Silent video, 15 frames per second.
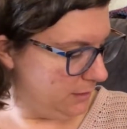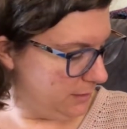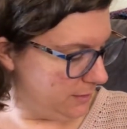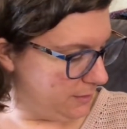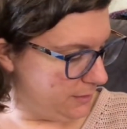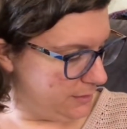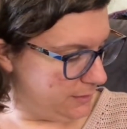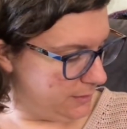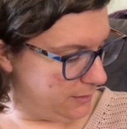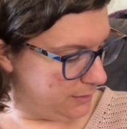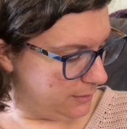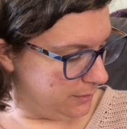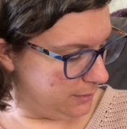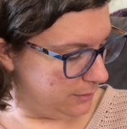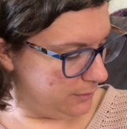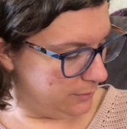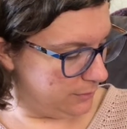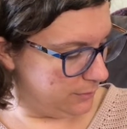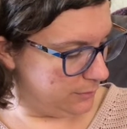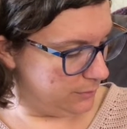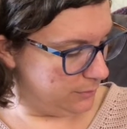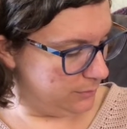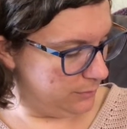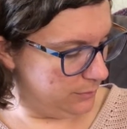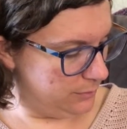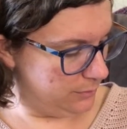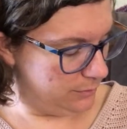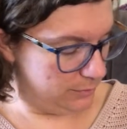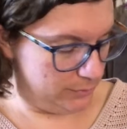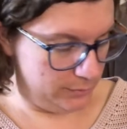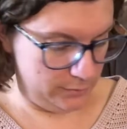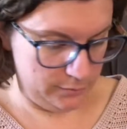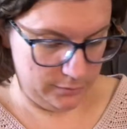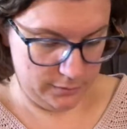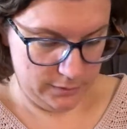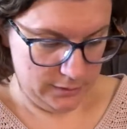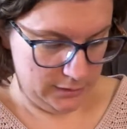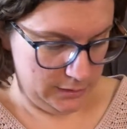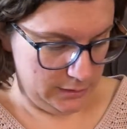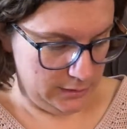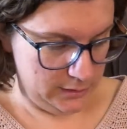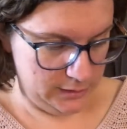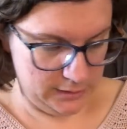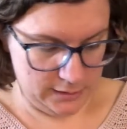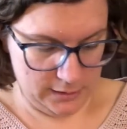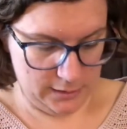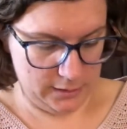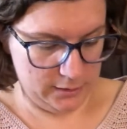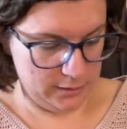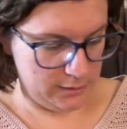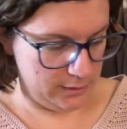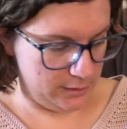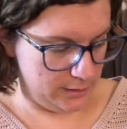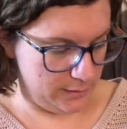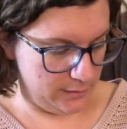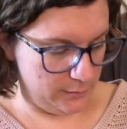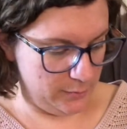So there are